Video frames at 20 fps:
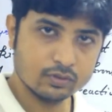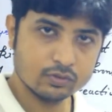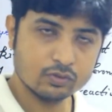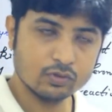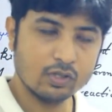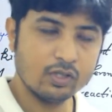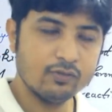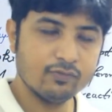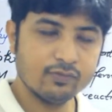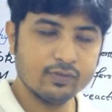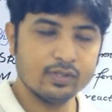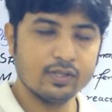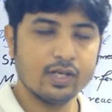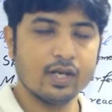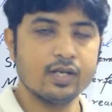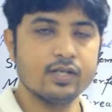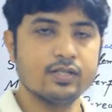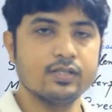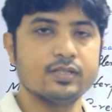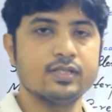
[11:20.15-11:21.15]
So if an
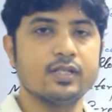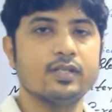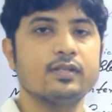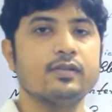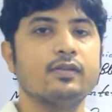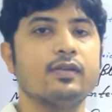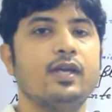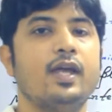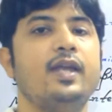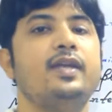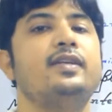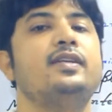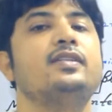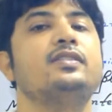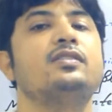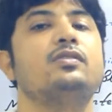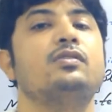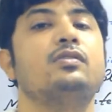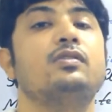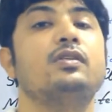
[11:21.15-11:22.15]
antigen
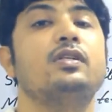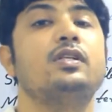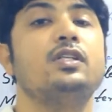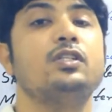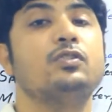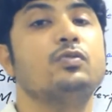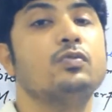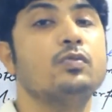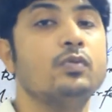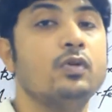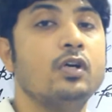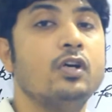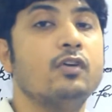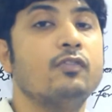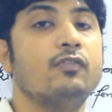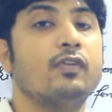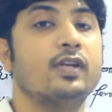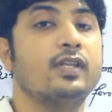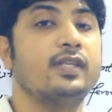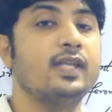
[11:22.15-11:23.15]
enters into the tissue,
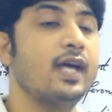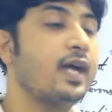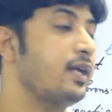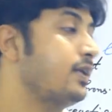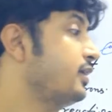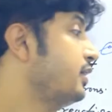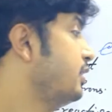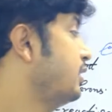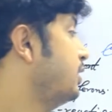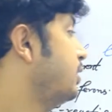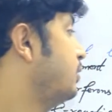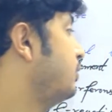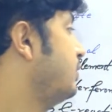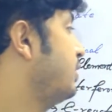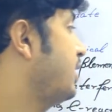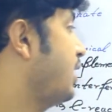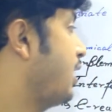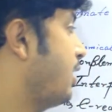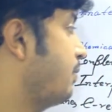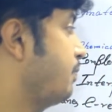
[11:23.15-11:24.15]
for that we
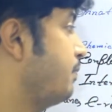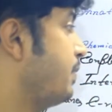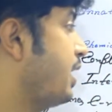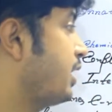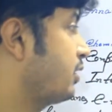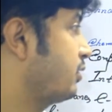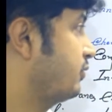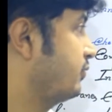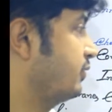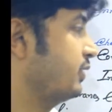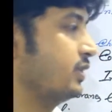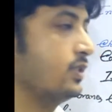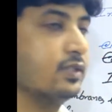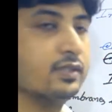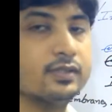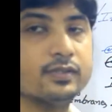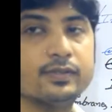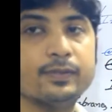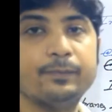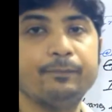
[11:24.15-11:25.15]
have
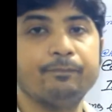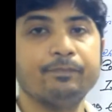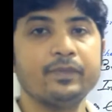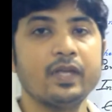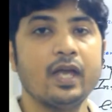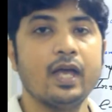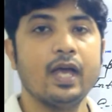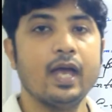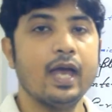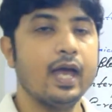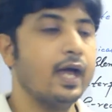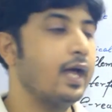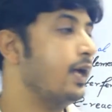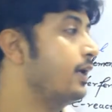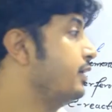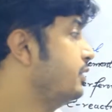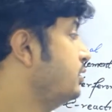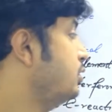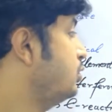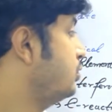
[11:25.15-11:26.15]
macrophages
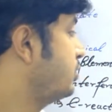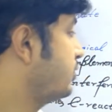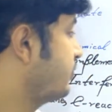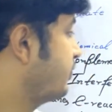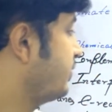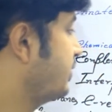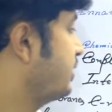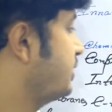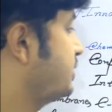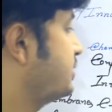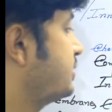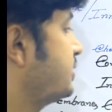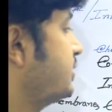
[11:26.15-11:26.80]
and neutrophils,